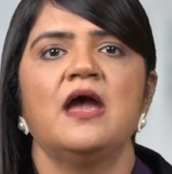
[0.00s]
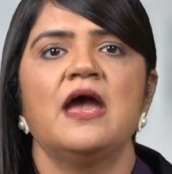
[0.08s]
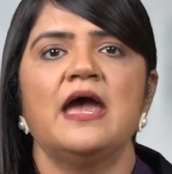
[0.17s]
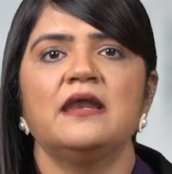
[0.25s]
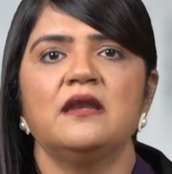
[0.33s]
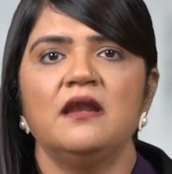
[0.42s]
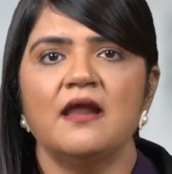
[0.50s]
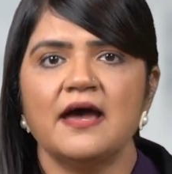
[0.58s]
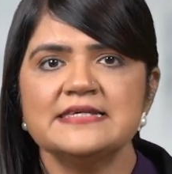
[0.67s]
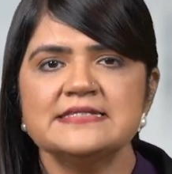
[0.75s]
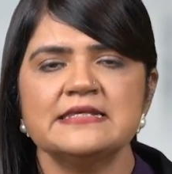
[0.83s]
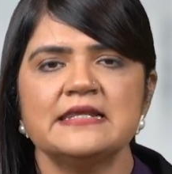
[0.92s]
and
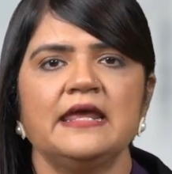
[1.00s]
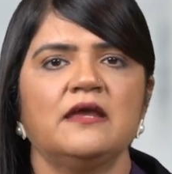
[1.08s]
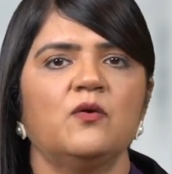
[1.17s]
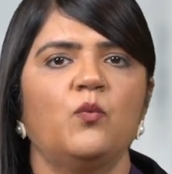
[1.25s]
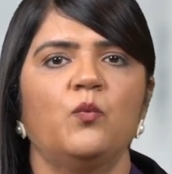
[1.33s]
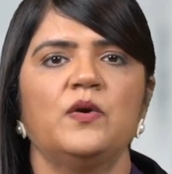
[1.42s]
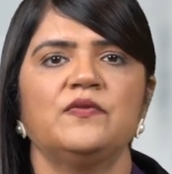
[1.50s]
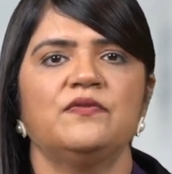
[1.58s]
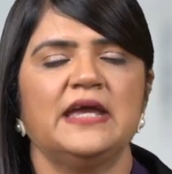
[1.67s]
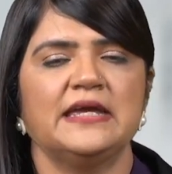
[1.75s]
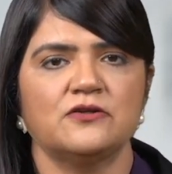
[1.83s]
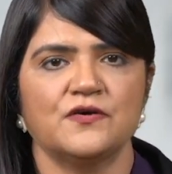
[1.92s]
liaising with
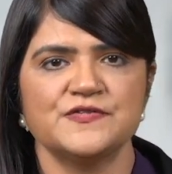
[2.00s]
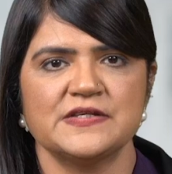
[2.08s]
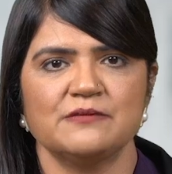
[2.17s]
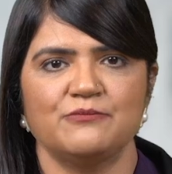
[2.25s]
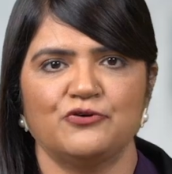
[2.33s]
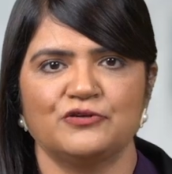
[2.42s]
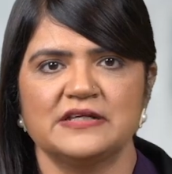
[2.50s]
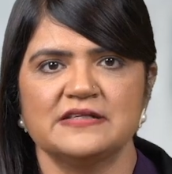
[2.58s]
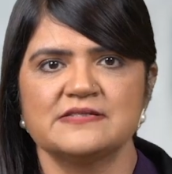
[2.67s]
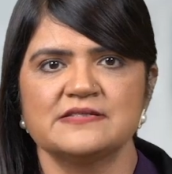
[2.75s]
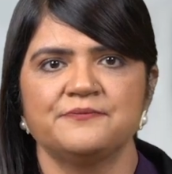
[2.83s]
the endorsing bodies.